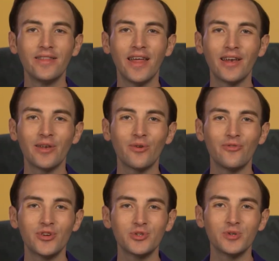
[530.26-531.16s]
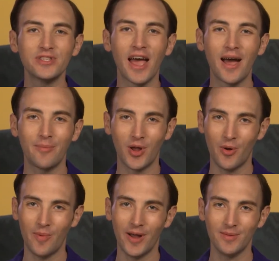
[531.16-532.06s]
That little fish was happy
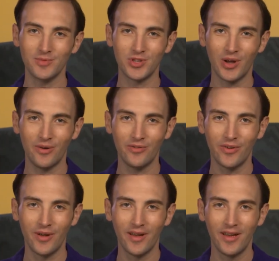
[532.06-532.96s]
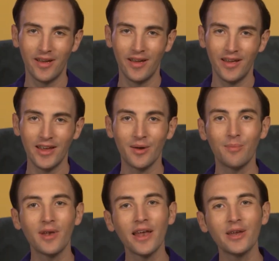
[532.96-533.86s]
all by himself. He had
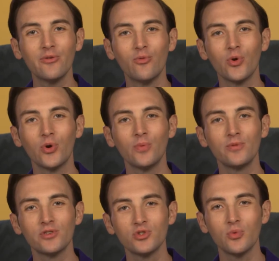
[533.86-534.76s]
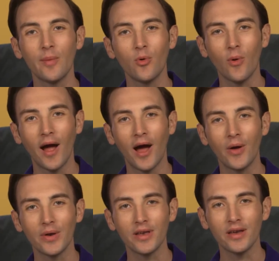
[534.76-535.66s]
plenty of room to swim
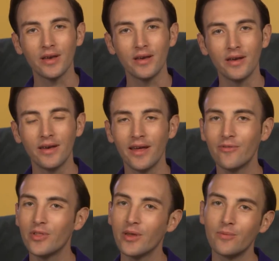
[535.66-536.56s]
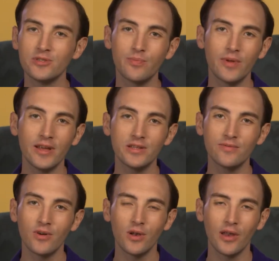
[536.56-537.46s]
around, and everything was
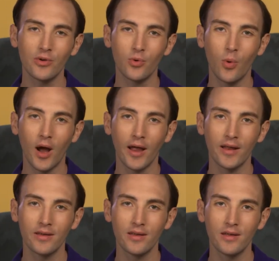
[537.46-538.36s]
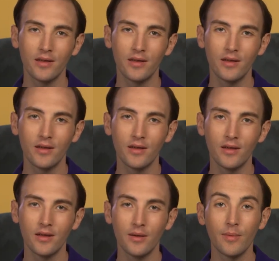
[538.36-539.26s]
peaceful and quiet.
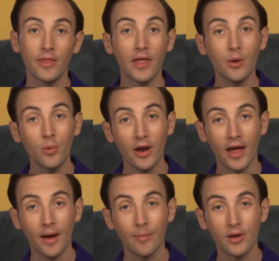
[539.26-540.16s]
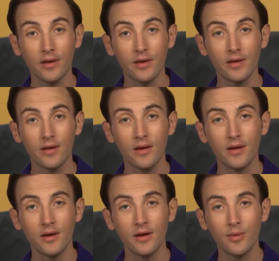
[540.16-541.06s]
But then what happened?
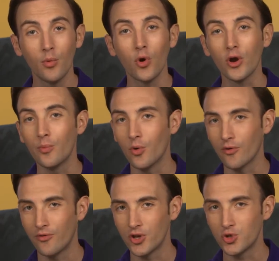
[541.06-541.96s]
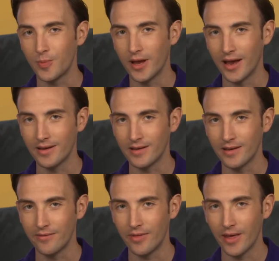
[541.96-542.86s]
More and more fish began to
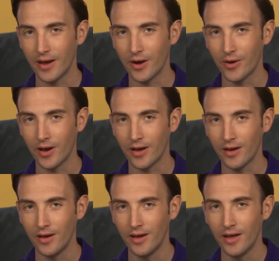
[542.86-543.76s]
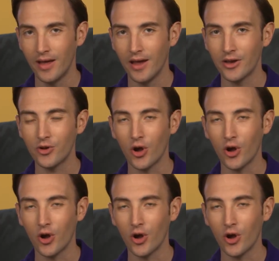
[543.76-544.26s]
live there, and it